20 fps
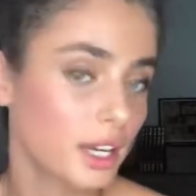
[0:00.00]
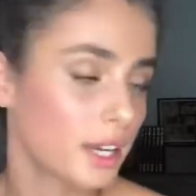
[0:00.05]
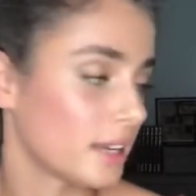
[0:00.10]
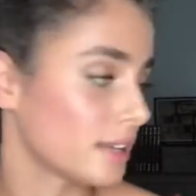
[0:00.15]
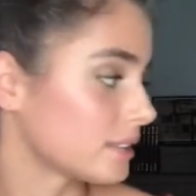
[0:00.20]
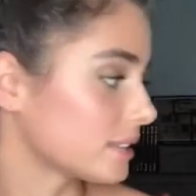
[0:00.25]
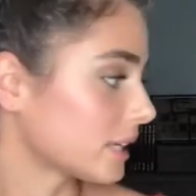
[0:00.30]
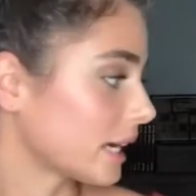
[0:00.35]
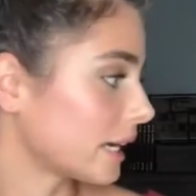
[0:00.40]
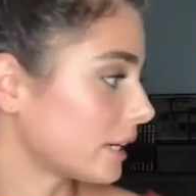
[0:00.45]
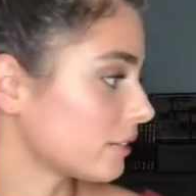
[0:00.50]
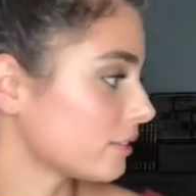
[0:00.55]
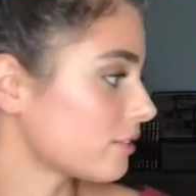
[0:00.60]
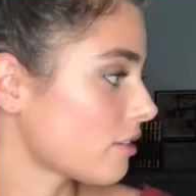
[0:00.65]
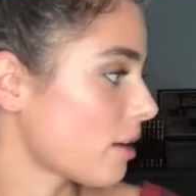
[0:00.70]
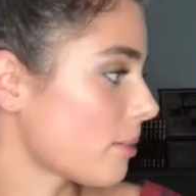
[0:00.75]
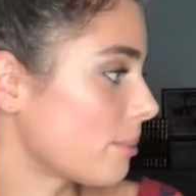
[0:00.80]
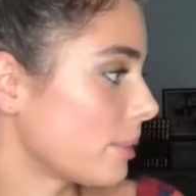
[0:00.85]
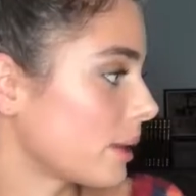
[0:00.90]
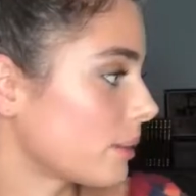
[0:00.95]
It's kind of
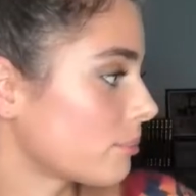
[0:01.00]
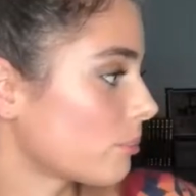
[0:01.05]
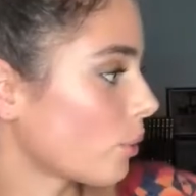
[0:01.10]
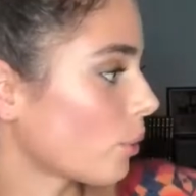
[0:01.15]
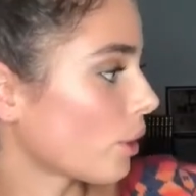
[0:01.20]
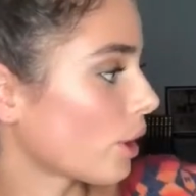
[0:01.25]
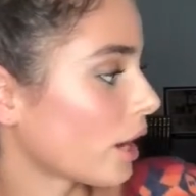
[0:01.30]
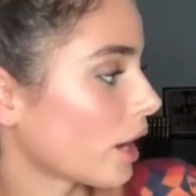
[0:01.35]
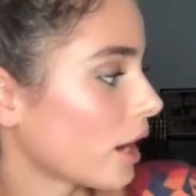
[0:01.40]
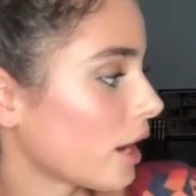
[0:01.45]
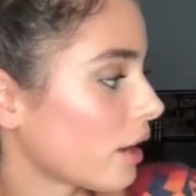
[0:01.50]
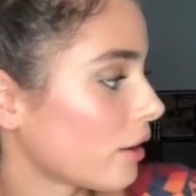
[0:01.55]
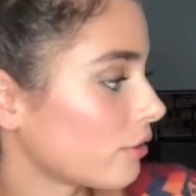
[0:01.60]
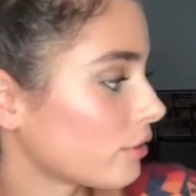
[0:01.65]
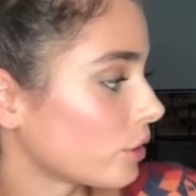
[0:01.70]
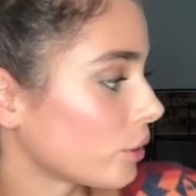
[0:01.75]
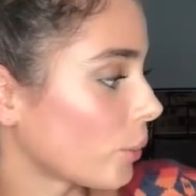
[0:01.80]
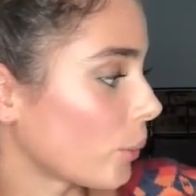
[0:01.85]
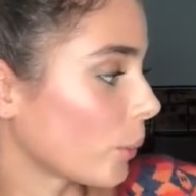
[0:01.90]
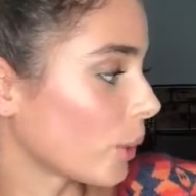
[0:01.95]
a bit more of
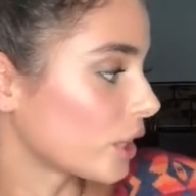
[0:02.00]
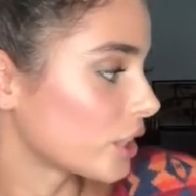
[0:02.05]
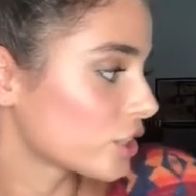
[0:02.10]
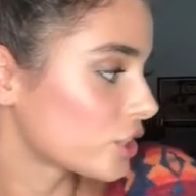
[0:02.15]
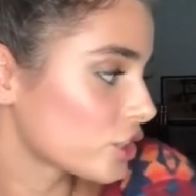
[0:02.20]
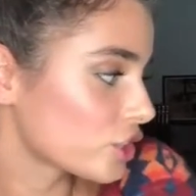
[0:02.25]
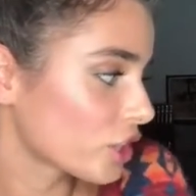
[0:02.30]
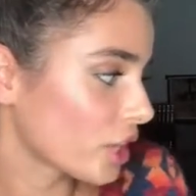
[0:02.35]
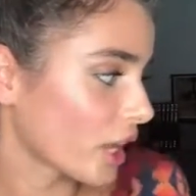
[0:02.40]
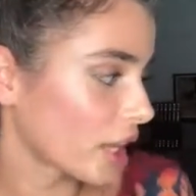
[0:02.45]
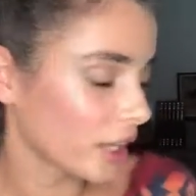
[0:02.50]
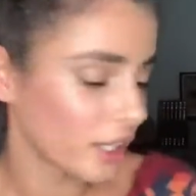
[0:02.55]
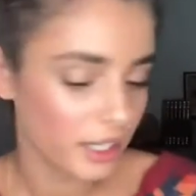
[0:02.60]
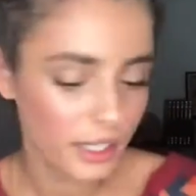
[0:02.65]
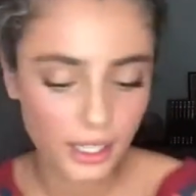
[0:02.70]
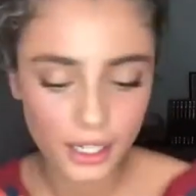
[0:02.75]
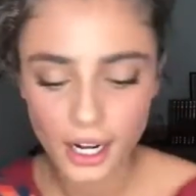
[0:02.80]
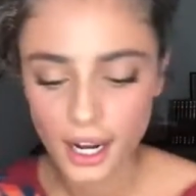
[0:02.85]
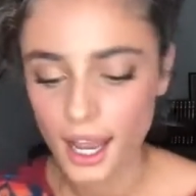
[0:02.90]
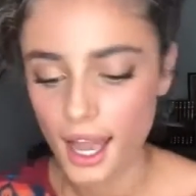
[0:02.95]
an orange
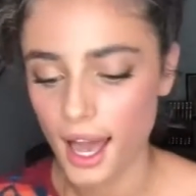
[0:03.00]
color.